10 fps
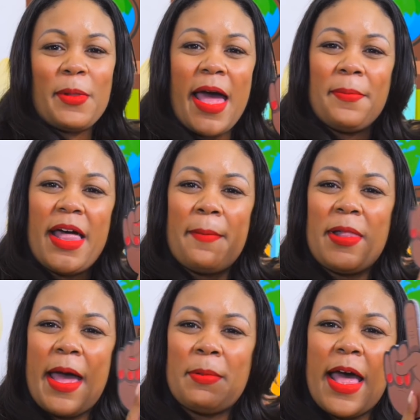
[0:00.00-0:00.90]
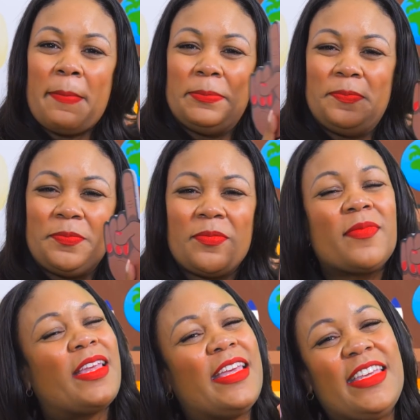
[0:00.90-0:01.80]
clap, clap, clap, clap.
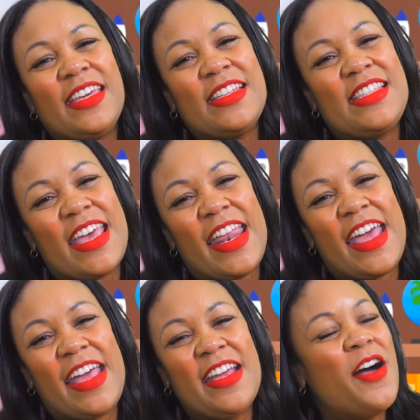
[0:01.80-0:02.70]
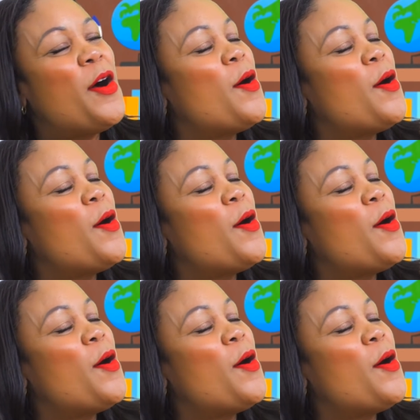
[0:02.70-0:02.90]
You did it.